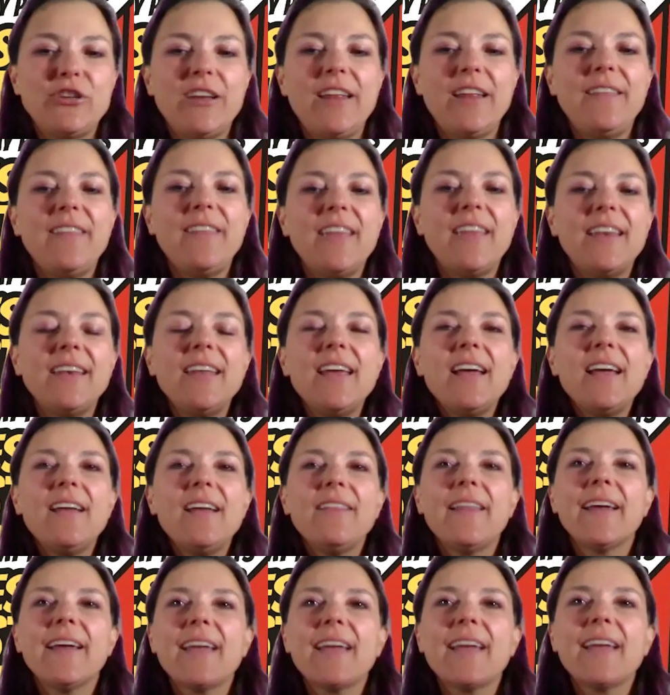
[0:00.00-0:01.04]
And then
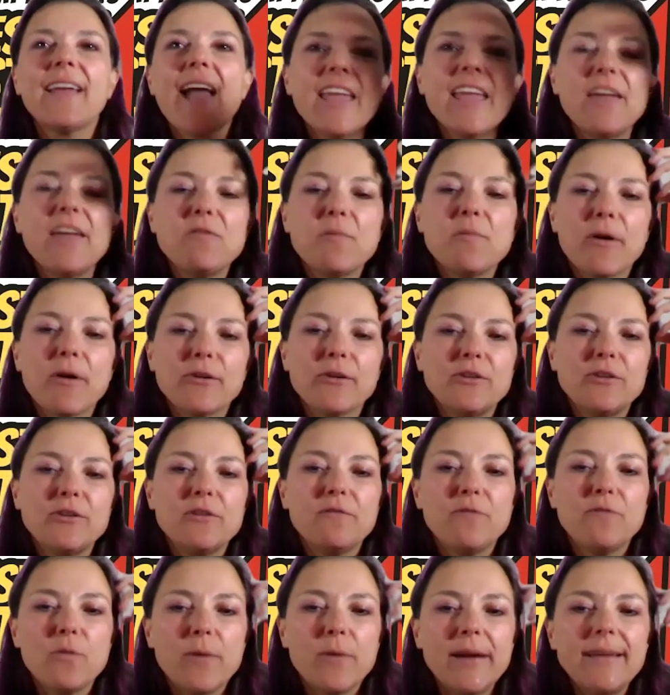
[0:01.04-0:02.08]
like I give the person a
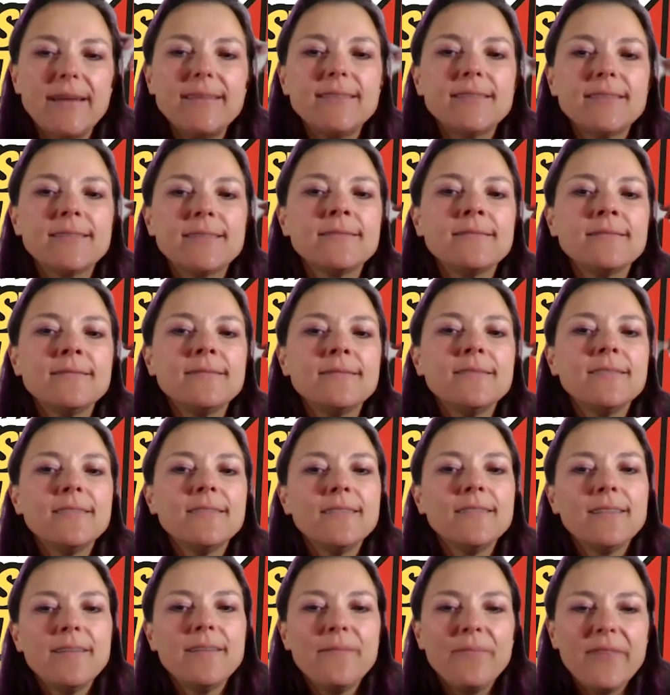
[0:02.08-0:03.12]
voice
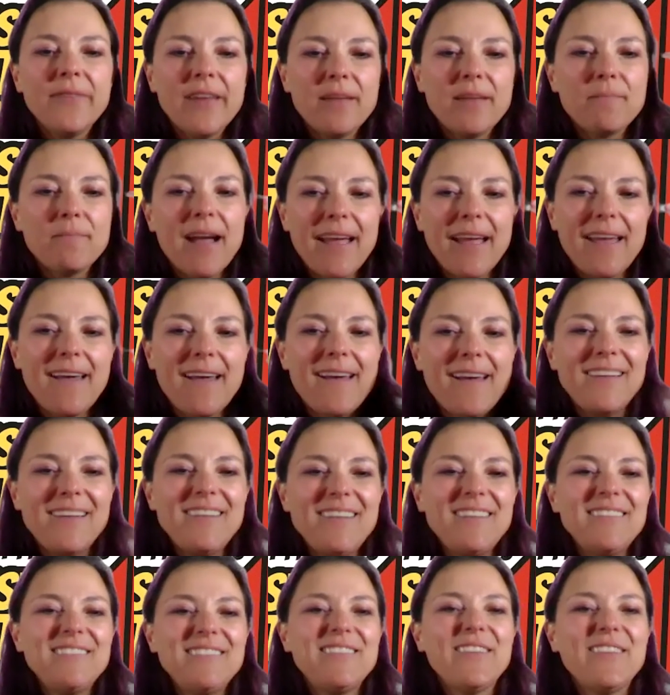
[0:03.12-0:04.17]
in my
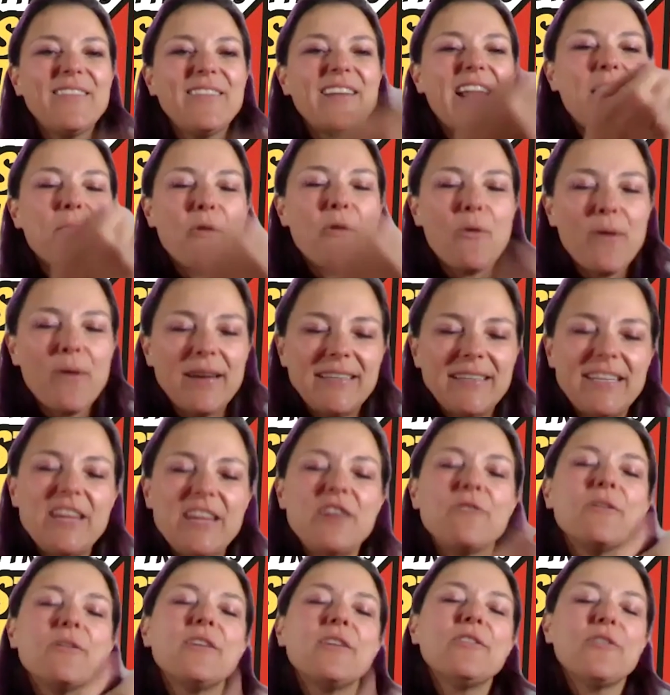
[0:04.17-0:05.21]
head so that I'm always
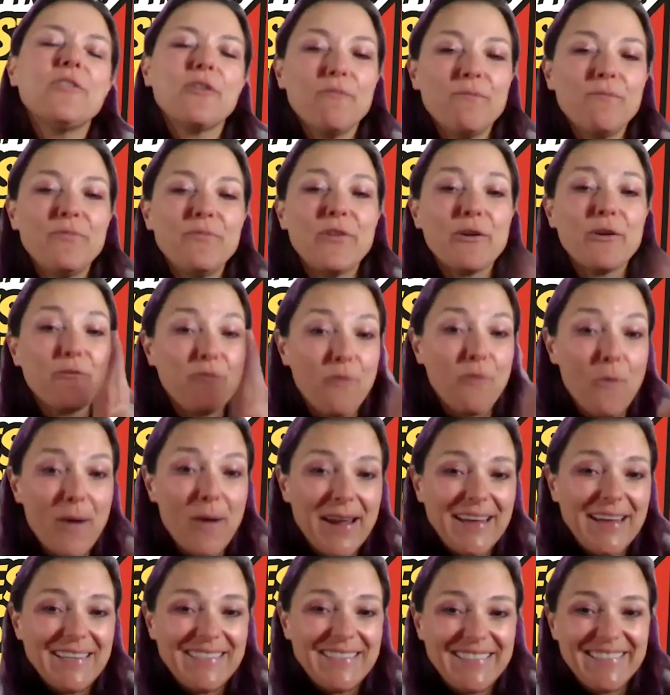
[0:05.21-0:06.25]
hearing their
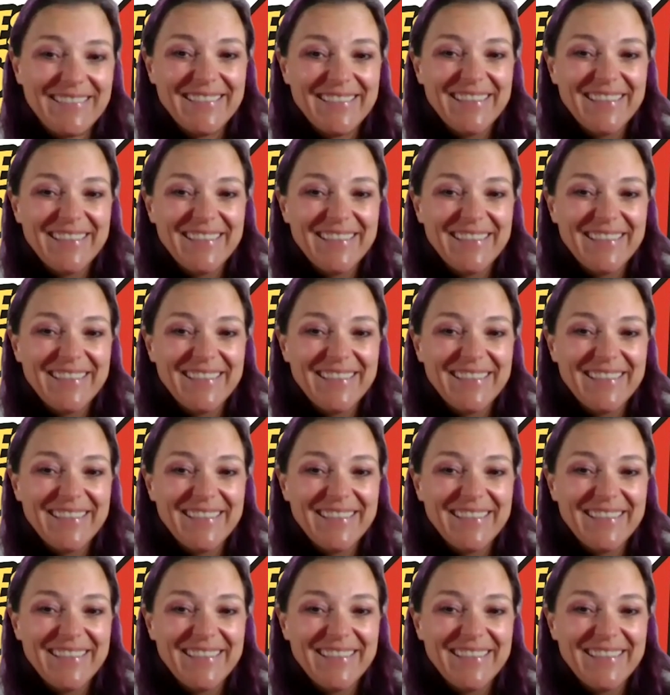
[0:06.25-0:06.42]
voice.